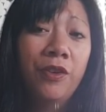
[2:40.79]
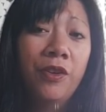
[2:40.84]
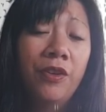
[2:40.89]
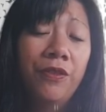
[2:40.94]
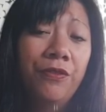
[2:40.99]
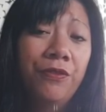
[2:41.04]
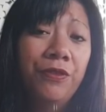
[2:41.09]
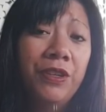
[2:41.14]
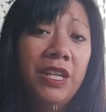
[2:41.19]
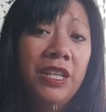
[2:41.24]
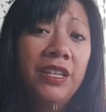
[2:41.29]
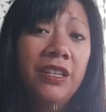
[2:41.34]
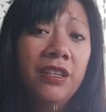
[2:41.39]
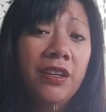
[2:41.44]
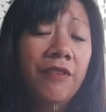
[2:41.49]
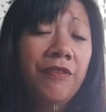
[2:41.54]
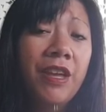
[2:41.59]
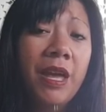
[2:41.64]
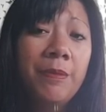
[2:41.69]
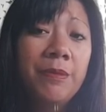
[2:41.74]
a feeling
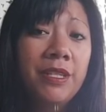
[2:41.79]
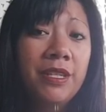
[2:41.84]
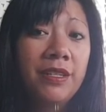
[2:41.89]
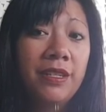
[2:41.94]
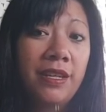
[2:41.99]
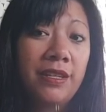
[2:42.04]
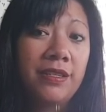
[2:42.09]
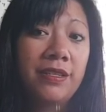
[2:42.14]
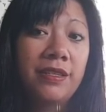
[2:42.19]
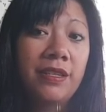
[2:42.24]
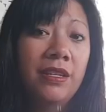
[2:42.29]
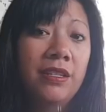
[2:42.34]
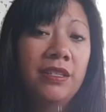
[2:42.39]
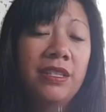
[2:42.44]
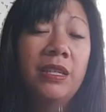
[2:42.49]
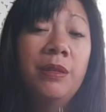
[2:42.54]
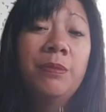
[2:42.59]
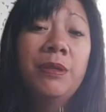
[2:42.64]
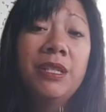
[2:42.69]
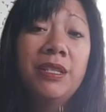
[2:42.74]
of emptiness
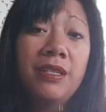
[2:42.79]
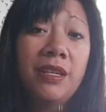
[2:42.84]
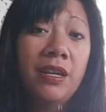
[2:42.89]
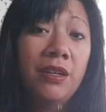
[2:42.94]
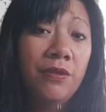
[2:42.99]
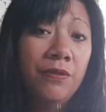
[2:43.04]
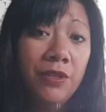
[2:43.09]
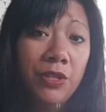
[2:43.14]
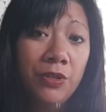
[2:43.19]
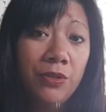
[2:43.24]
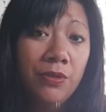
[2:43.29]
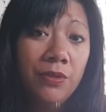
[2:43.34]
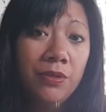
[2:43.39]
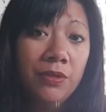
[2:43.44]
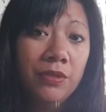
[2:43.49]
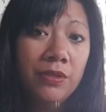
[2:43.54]
deep inside of you?